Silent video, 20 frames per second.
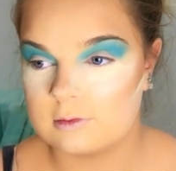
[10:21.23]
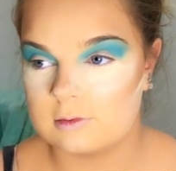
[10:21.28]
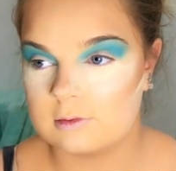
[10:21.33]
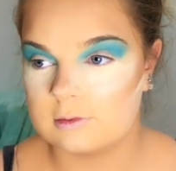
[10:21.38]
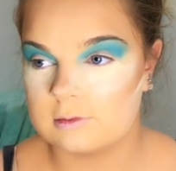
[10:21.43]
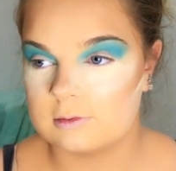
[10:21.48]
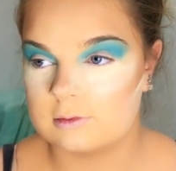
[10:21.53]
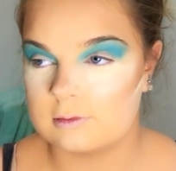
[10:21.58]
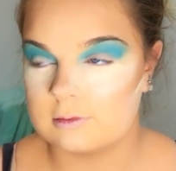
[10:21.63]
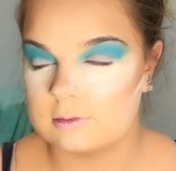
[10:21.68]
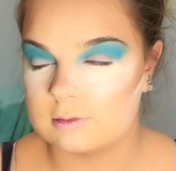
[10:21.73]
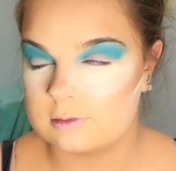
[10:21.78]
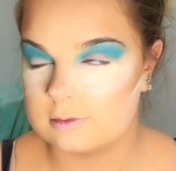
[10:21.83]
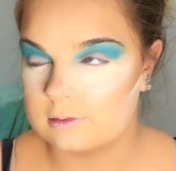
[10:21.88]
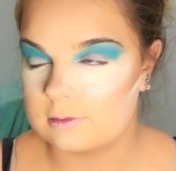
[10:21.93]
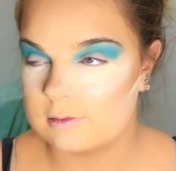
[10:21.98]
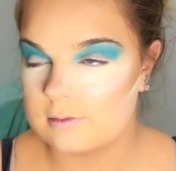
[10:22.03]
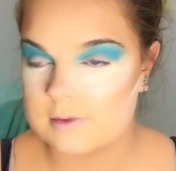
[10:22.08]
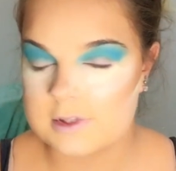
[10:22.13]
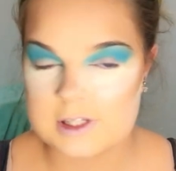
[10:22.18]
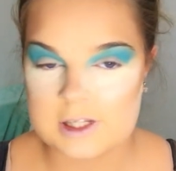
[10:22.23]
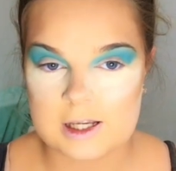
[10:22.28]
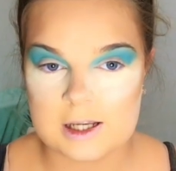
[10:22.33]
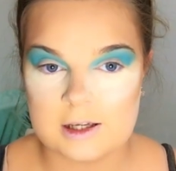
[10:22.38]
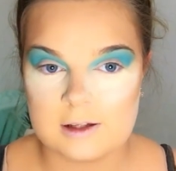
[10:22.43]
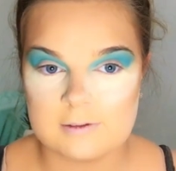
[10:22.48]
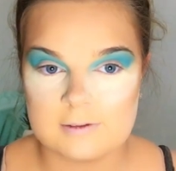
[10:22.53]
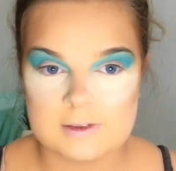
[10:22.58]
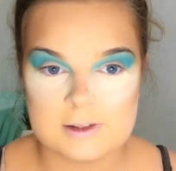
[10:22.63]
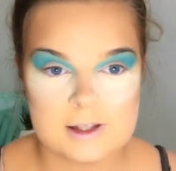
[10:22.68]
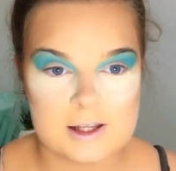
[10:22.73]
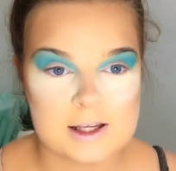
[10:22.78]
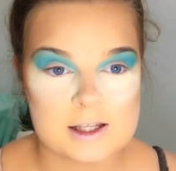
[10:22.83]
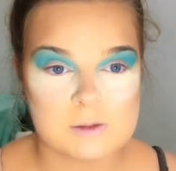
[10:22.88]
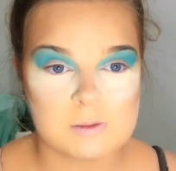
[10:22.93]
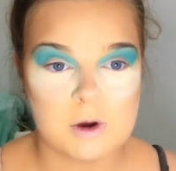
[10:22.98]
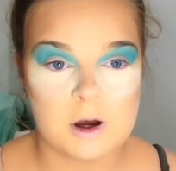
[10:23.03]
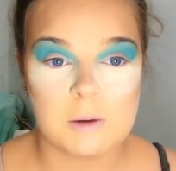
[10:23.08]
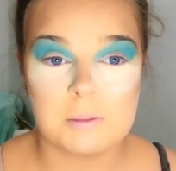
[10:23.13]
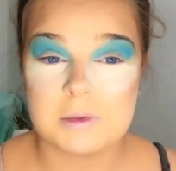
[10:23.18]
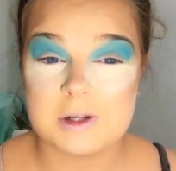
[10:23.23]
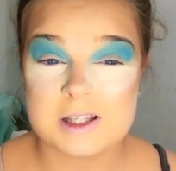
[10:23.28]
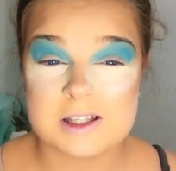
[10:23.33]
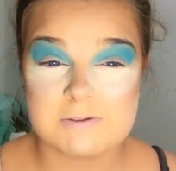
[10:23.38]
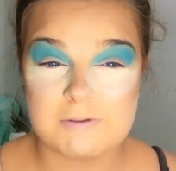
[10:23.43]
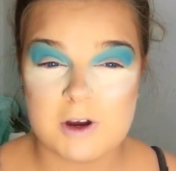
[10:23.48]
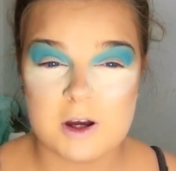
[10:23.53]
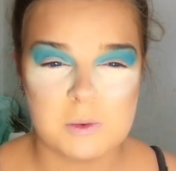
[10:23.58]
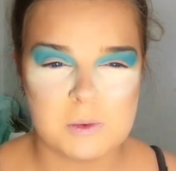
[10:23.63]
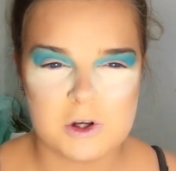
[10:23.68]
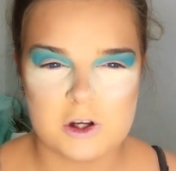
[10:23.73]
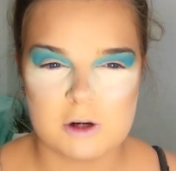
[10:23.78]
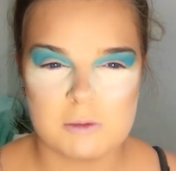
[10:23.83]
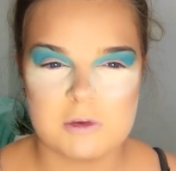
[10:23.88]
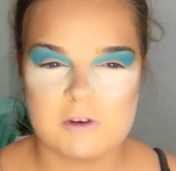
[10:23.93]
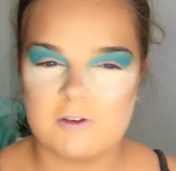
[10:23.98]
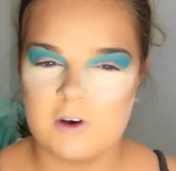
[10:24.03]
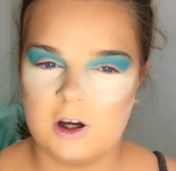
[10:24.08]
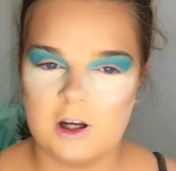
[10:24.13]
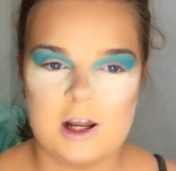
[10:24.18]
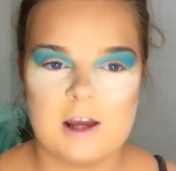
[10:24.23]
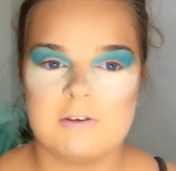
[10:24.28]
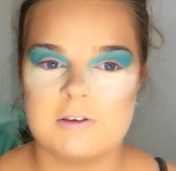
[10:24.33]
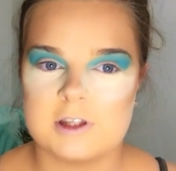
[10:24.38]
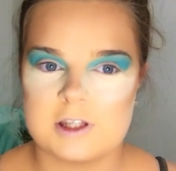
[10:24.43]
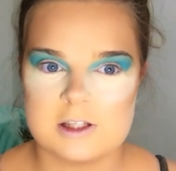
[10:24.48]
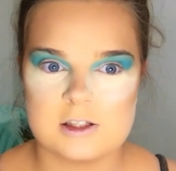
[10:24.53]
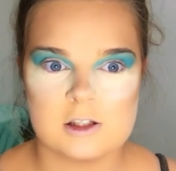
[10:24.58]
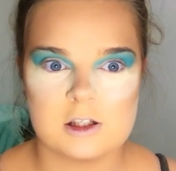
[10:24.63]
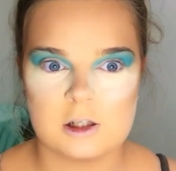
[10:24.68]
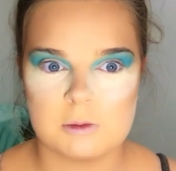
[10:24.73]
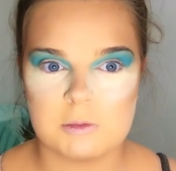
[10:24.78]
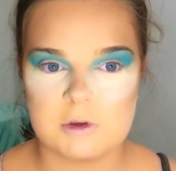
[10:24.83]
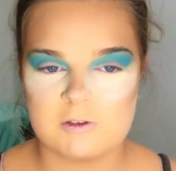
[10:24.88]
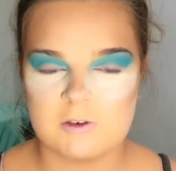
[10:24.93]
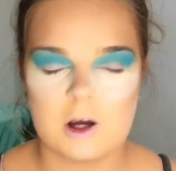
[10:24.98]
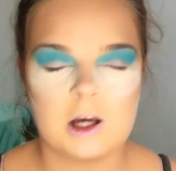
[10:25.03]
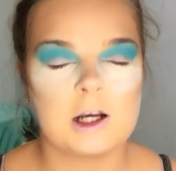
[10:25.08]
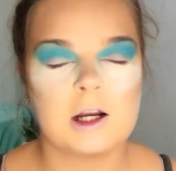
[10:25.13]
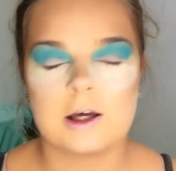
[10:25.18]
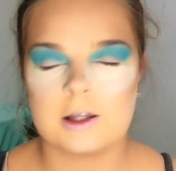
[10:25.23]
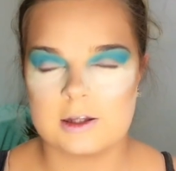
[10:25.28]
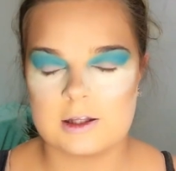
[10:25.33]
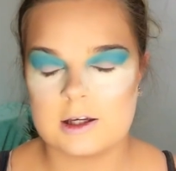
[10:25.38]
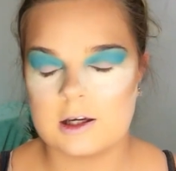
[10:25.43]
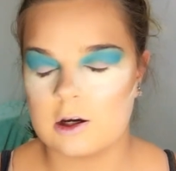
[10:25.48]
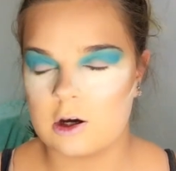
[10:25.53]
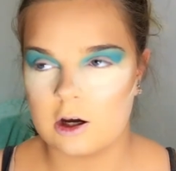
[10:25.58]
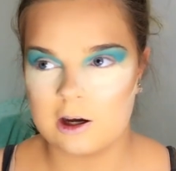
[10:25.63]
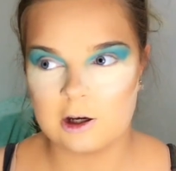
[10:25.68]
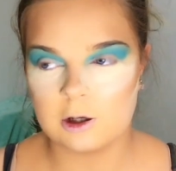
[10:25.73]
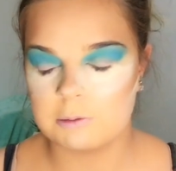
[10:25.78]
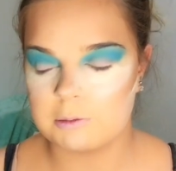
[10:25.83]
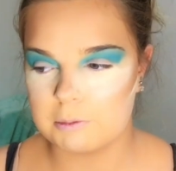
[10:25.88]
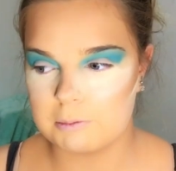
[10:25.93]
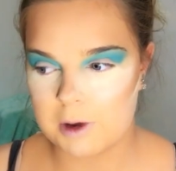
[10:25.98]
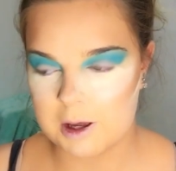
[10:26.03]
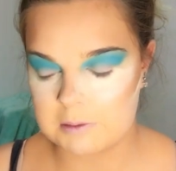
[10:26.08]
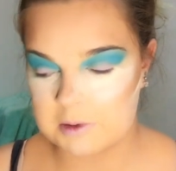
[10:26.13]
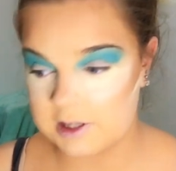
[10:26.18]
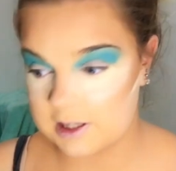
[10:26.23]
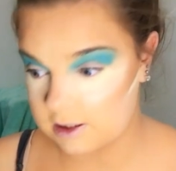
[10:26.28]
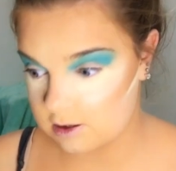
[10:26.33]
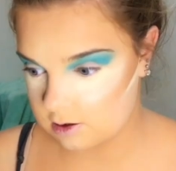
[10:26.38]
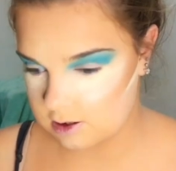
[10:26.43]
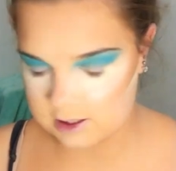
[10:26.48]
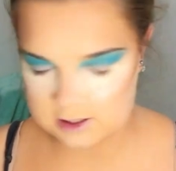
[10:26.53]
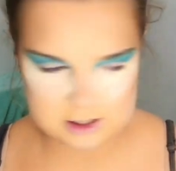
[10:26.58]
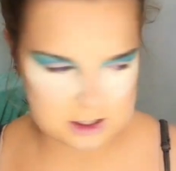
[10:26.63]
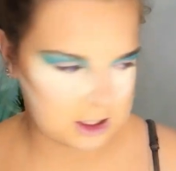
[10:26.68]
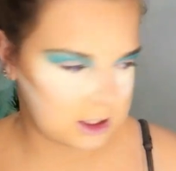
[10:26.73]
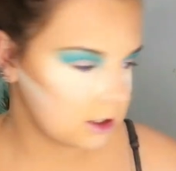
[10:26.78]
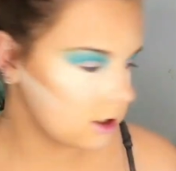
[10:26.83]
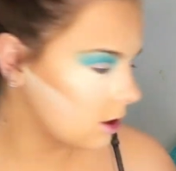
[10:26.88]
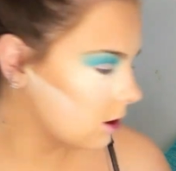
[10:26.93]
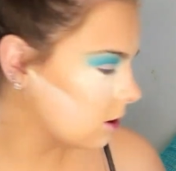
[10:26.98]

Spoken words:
I'm scared for the next part, but it's fine. We're gonna be fine. Everything's gonna be fine. I think I, maybe, let's see.